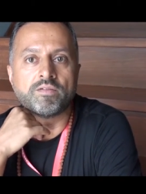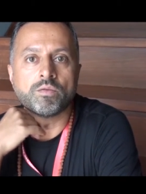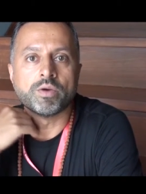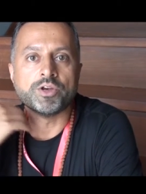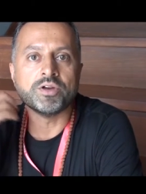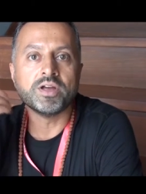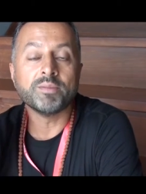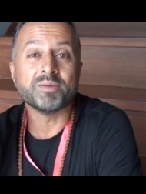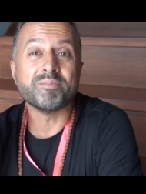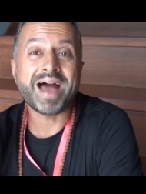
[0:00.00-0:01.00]
when you
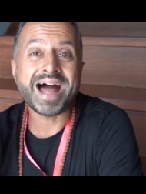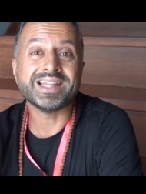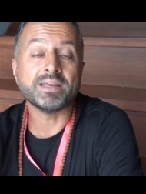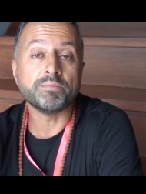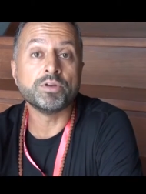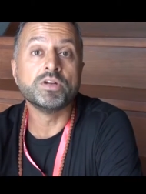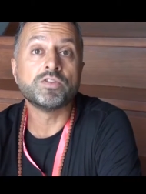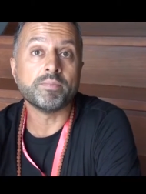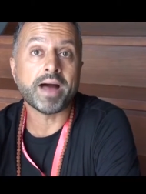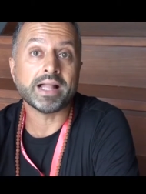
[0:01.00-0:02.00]
come to Bali,
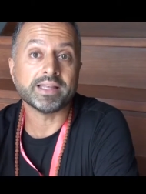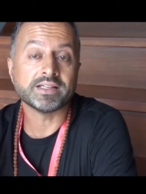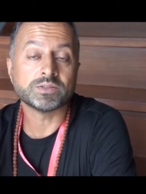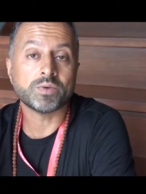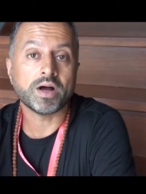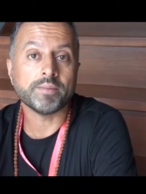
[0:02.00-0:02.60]
beautiful Bali as well.